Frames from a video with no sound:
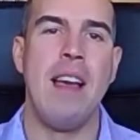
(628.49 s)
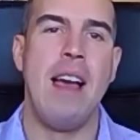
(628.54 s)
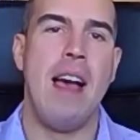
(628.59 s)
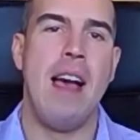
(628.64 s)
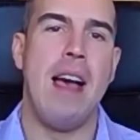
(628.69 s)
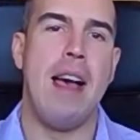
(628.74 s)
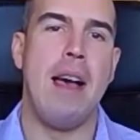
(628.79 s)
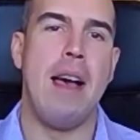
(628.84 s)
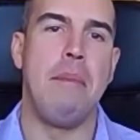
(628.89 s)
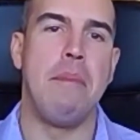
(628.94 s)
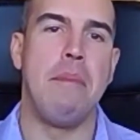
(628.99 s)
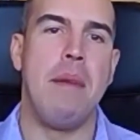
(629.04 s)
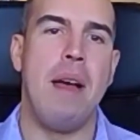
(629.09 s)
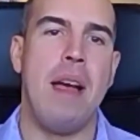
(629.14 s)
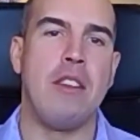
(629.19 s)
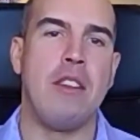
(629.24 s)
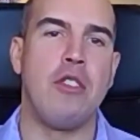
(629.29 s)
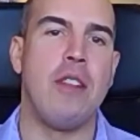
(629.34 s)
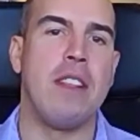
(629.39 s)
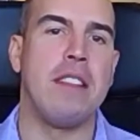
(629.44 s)

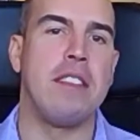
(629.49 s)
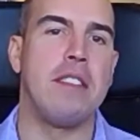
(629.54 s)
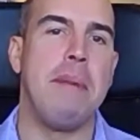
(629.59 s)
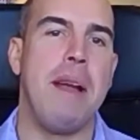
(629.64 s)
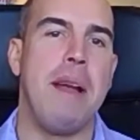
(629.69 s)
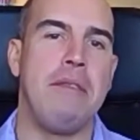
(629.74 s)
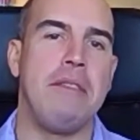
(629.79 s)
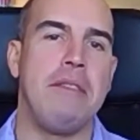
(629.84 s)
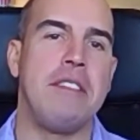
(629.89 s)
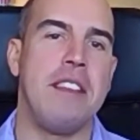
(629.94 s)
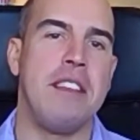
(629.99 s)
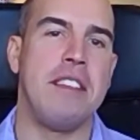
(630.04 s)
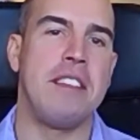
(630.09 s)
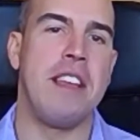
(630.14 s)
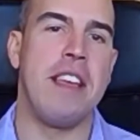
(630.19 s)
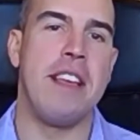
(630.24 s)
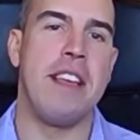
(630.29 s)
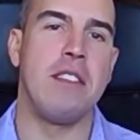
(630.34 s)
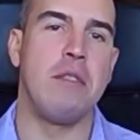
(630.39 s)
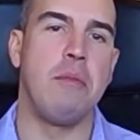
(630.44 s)
and transparency is
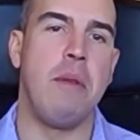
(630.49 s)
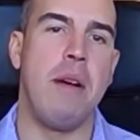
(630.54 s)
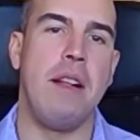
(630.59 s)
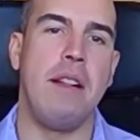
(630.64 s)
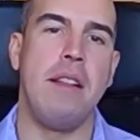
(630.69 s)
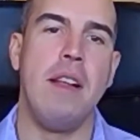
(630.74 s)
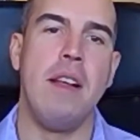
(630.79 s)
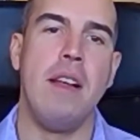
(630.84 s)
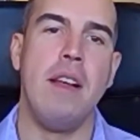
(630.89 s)
key as well.